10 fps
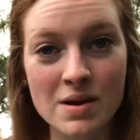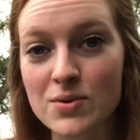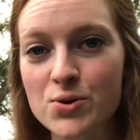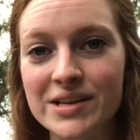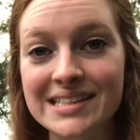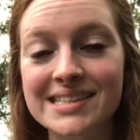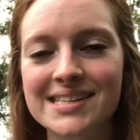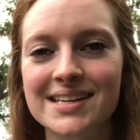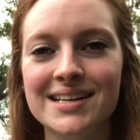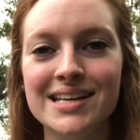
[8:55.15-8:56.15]
Maybe you can
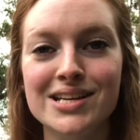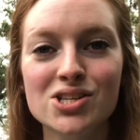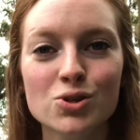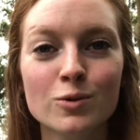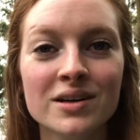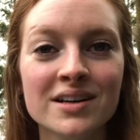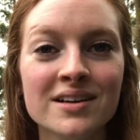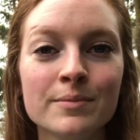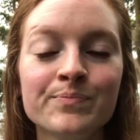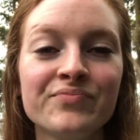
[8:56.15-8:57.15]
see an
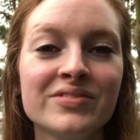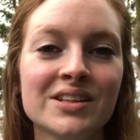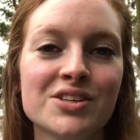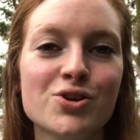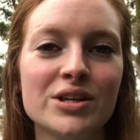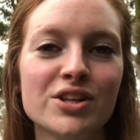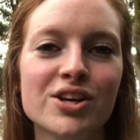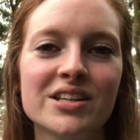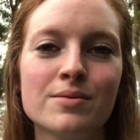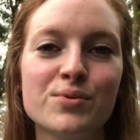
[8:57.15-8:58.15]
inchworm. You can
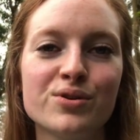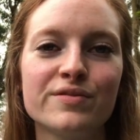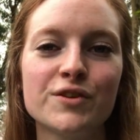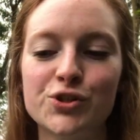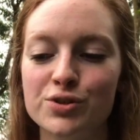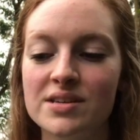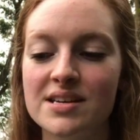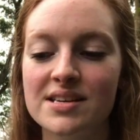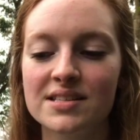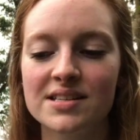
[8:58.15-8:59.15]
look at the beautiful
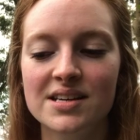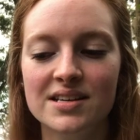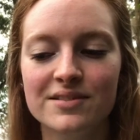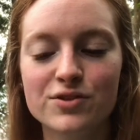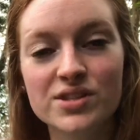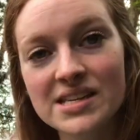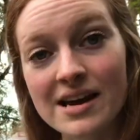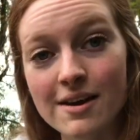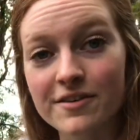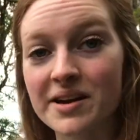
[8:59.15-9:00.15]
trees. If you'll see,
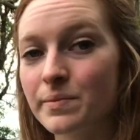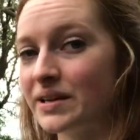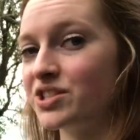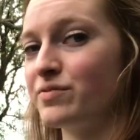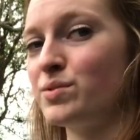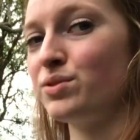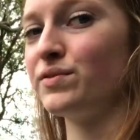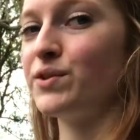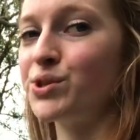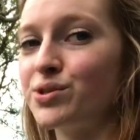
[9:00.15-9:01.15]
I've got a bunch of
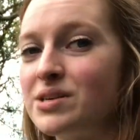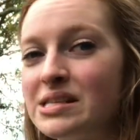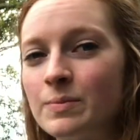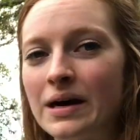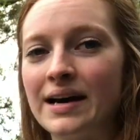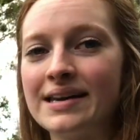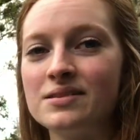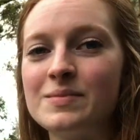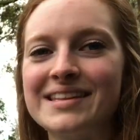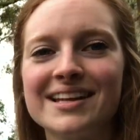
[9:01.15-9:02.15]
beautiful trees
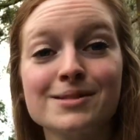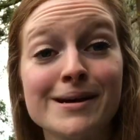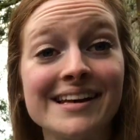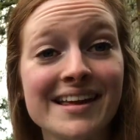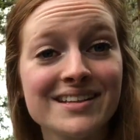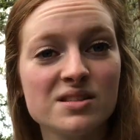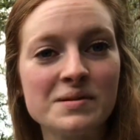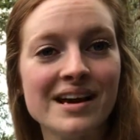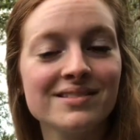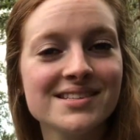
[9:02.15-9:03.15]
behind me, and that's why I like to
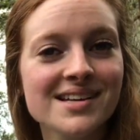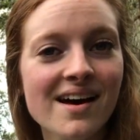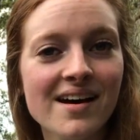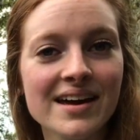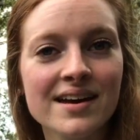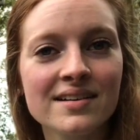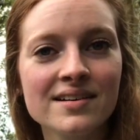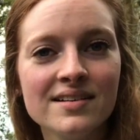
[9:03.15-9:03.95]
be outside.